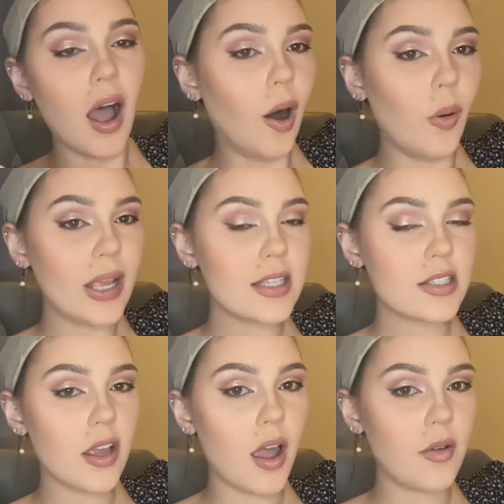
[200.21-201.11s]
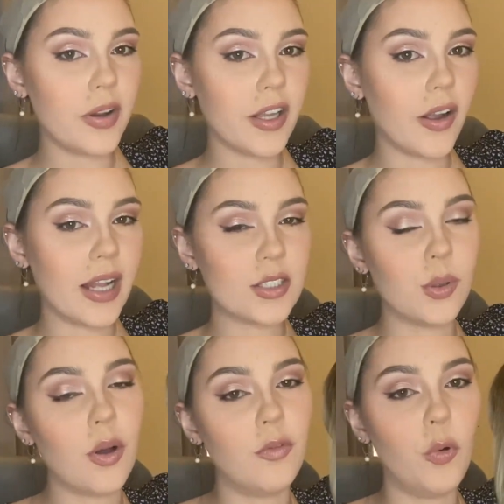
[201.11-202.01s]
I'll insert a video I
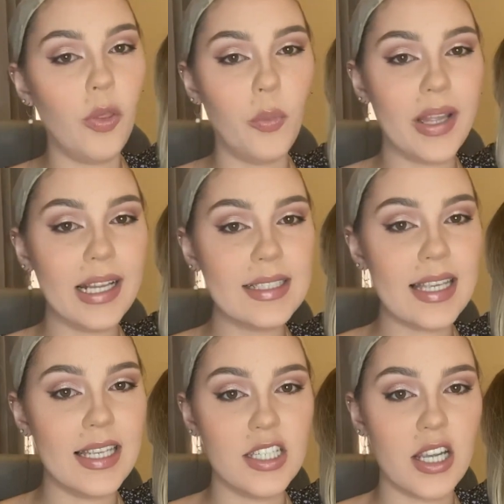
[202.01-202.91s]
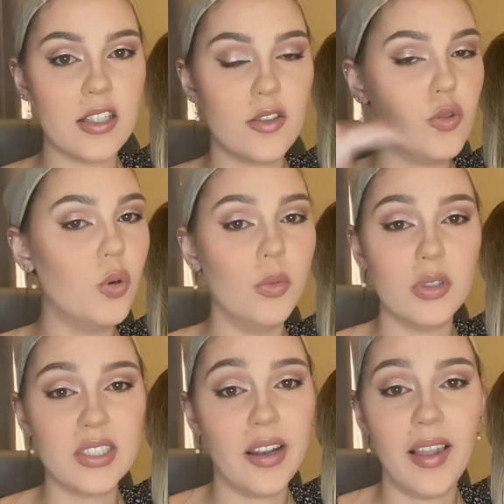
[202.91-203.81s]
took of all the wigs in just normal
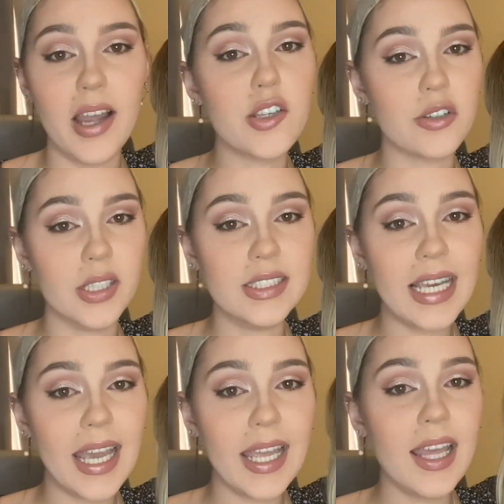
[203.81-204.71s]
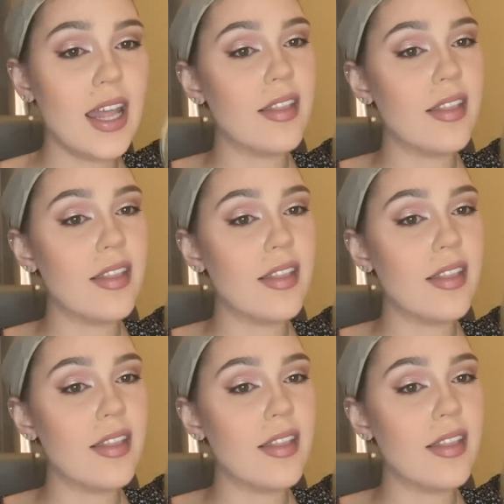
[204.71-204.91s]
sunlight during the day.